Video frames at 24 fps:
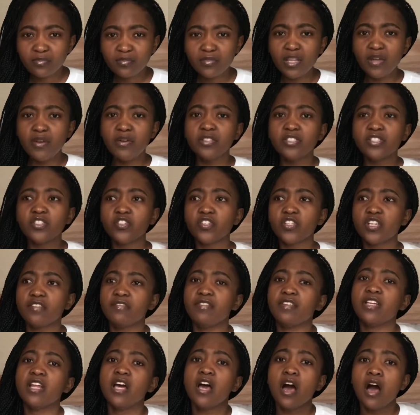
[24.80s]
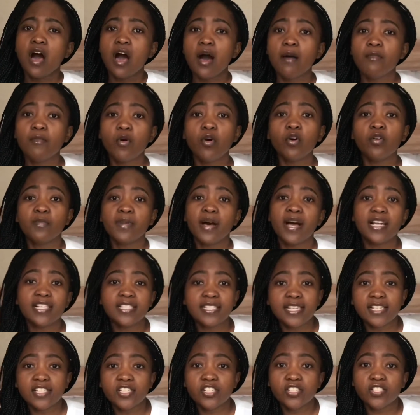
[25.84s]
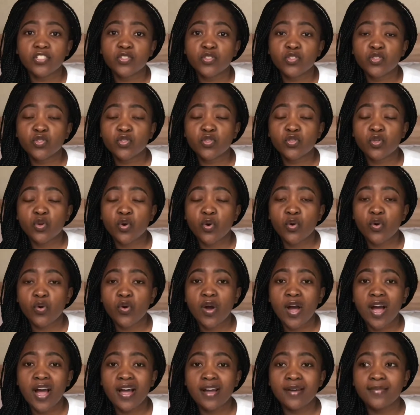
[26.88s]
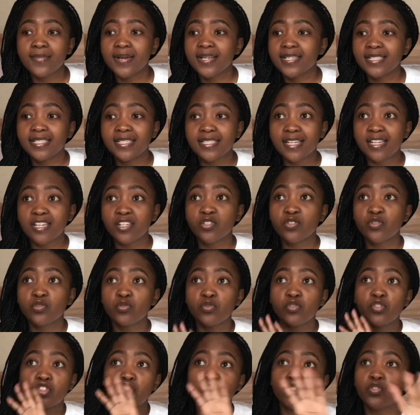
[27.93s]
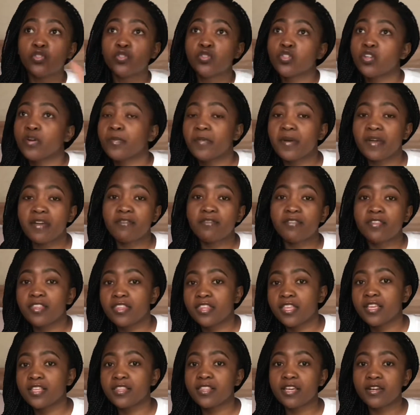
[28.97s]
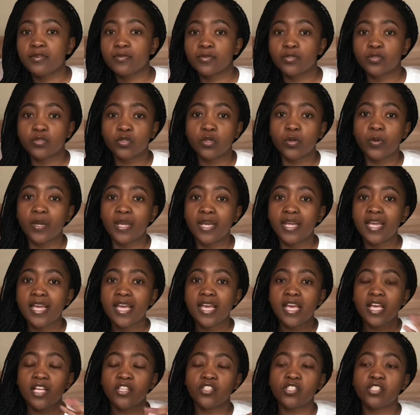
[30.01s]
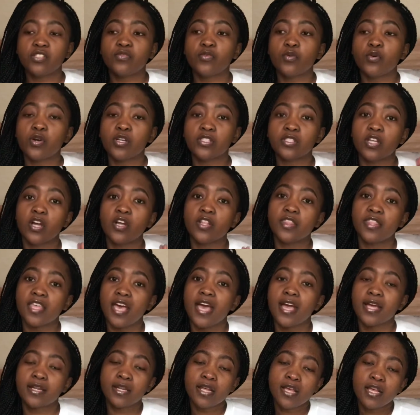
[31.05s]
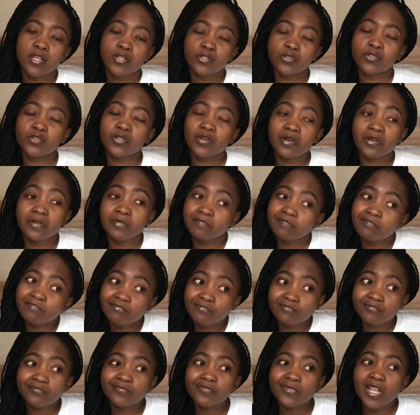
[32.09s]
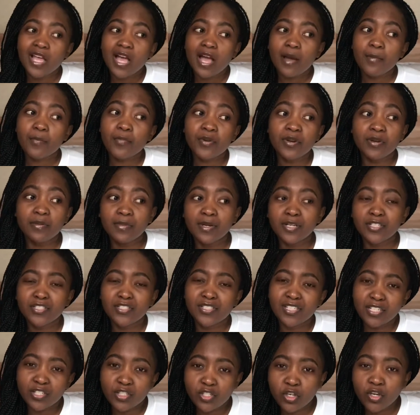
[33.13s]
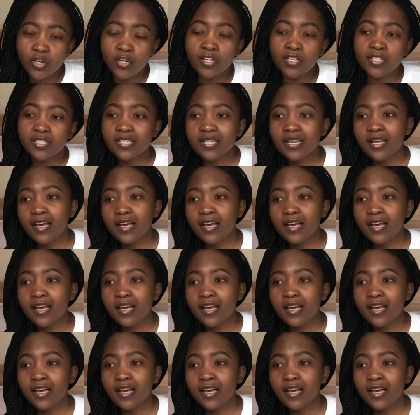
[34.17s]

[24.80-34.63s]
I wanted to give it all my attention, so I decided to just stop everything that I was doing and just focus on that. So pretty much did good.